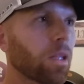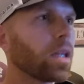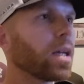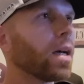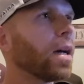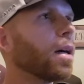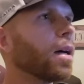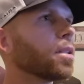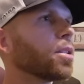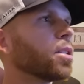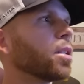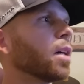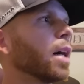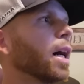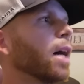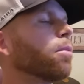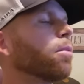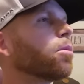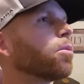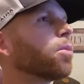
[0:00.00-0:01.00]
Gotcha.
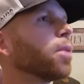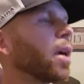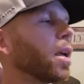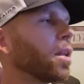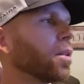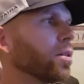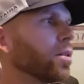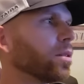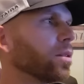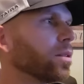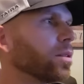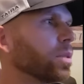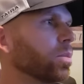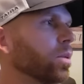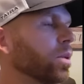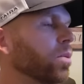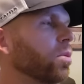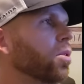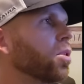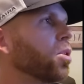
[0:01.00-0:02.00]
I would rather
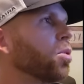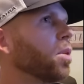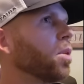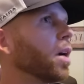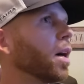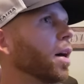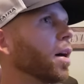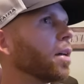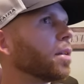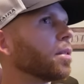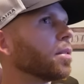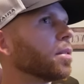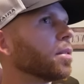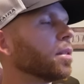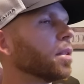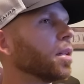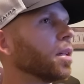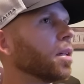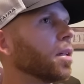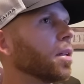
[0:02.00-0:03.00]
speak with you guys.
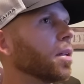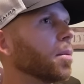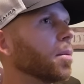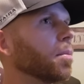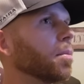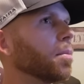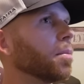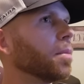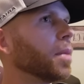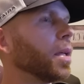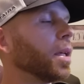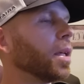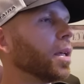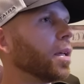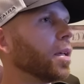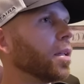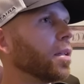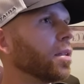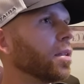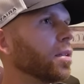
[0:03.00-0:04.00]
Um,
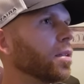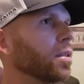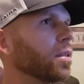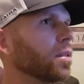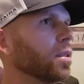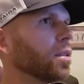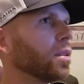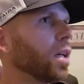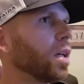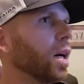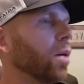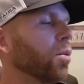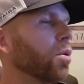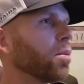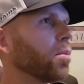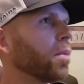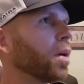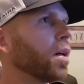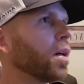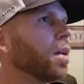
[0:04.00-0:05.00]
and I
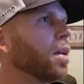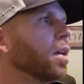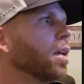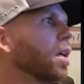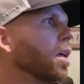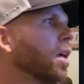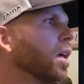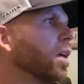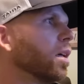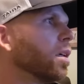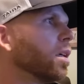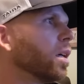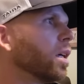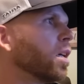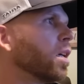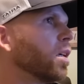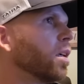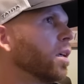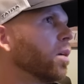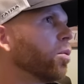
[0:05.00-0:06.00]
wouldn't mind.
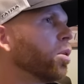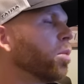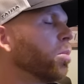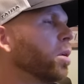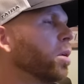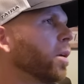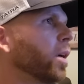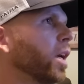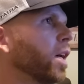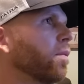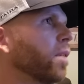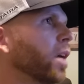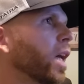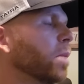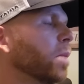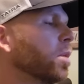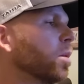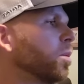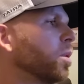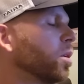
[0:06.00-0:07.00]
Would it be okay if I
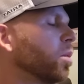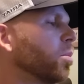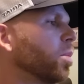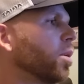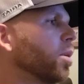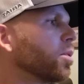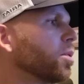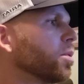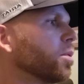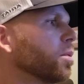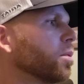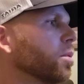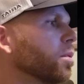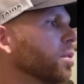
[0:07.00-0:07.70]
came up there in person?